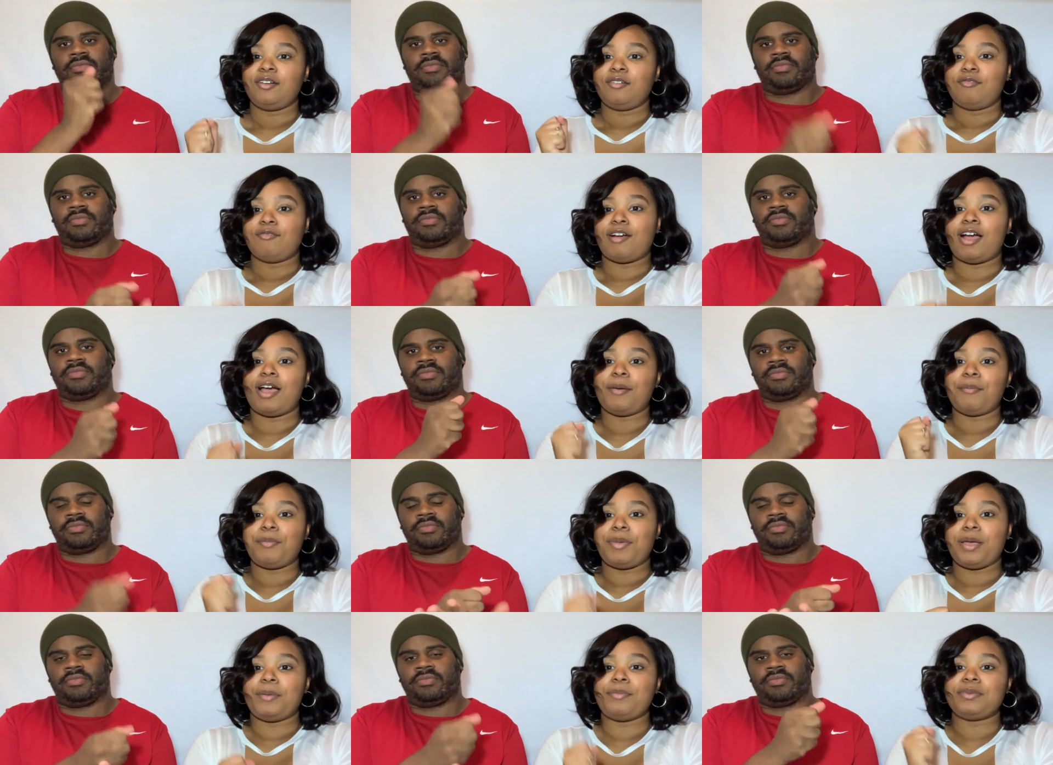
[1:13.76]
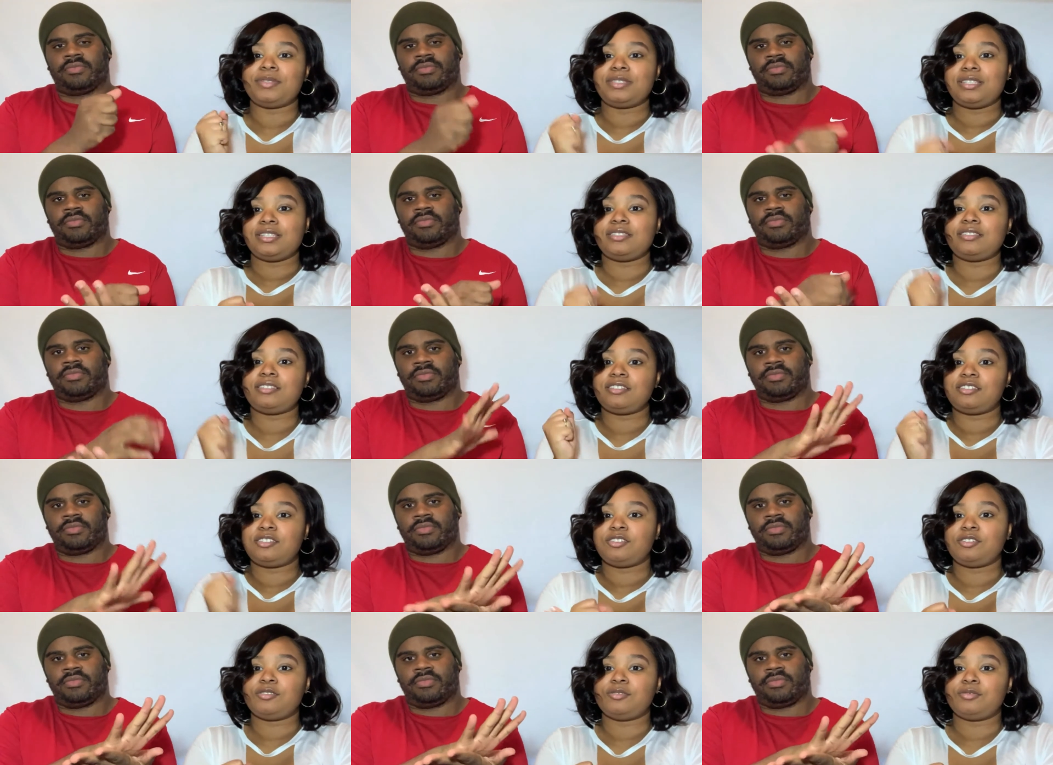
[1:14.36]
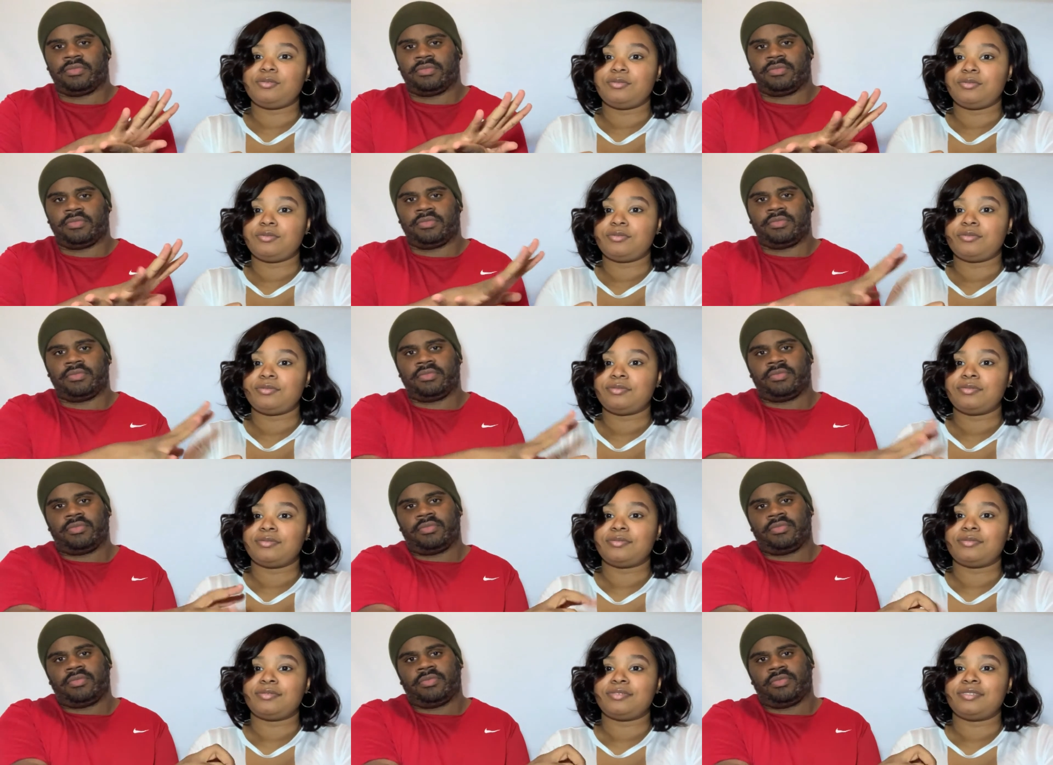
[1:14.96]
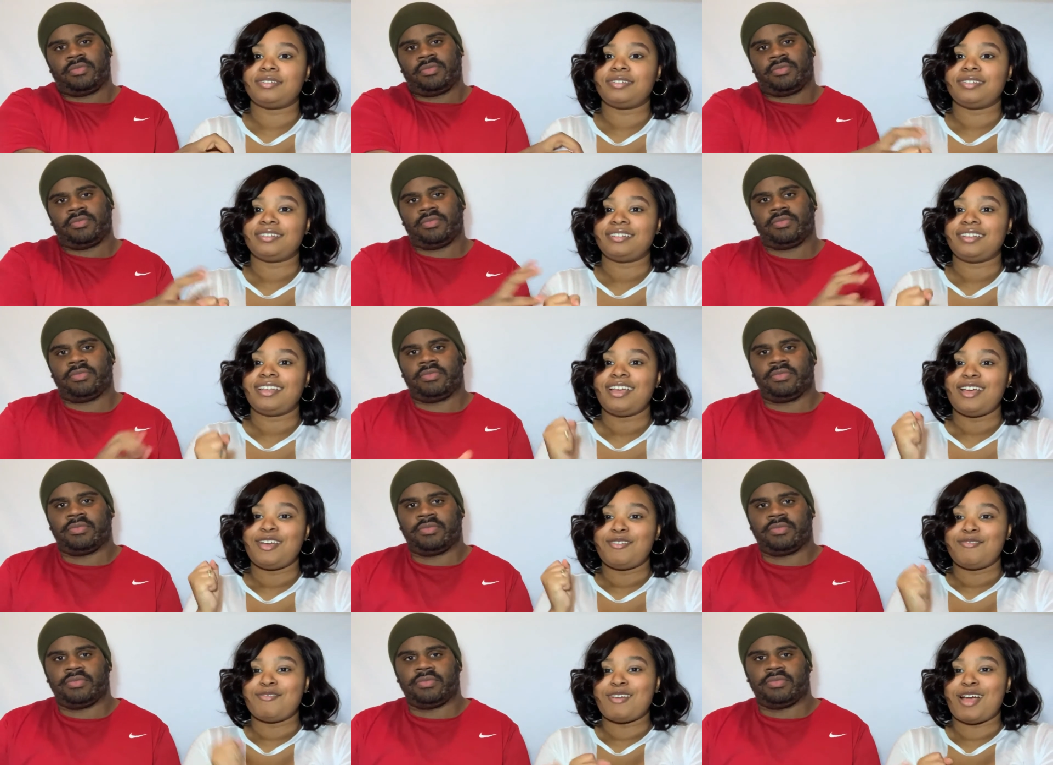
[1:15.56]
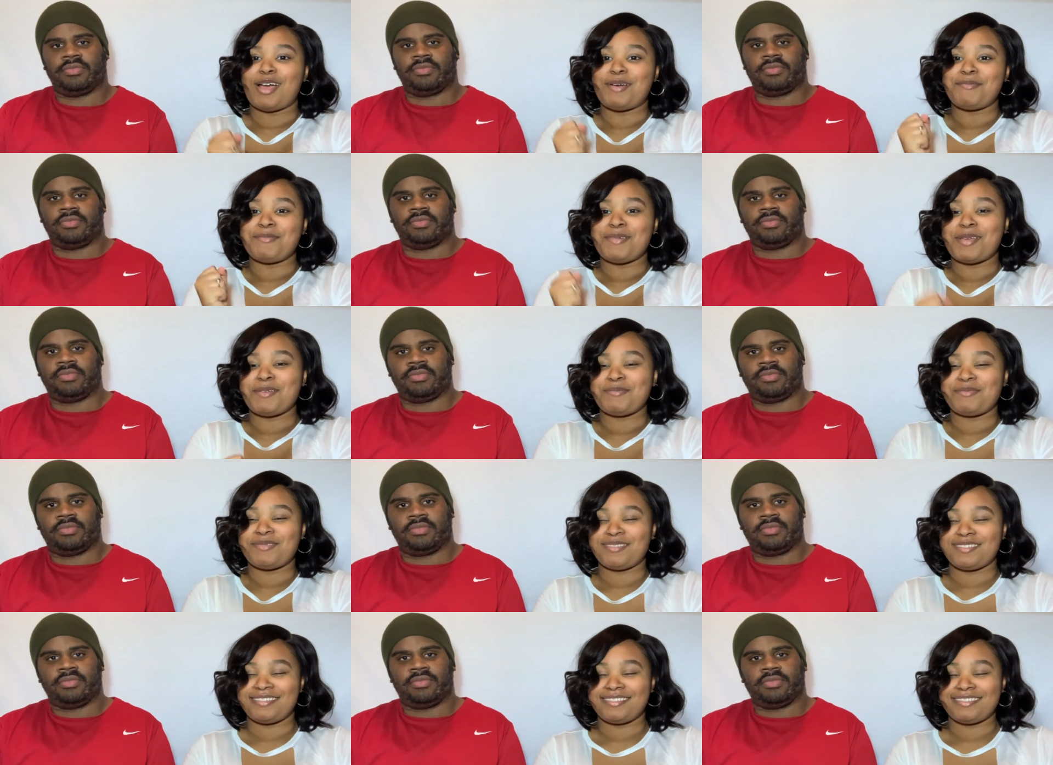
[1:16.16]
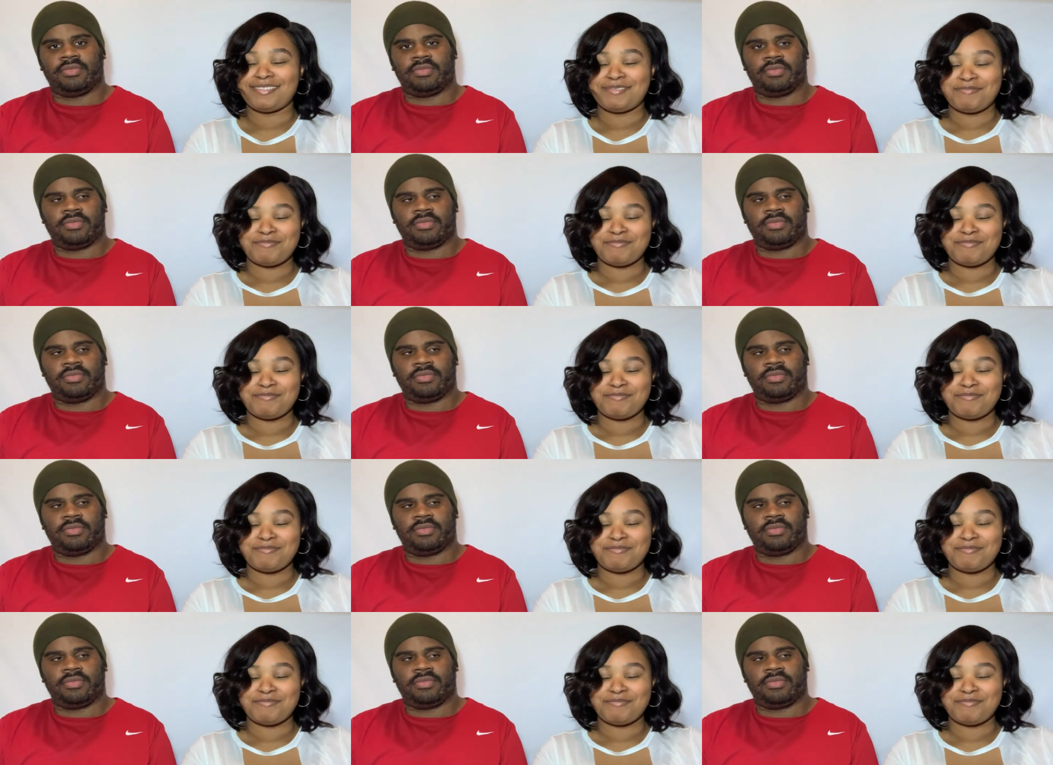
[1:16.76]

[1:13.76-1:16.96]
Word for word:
Speaker 1: Rock, paper, scissors, shoe. Rock, paper.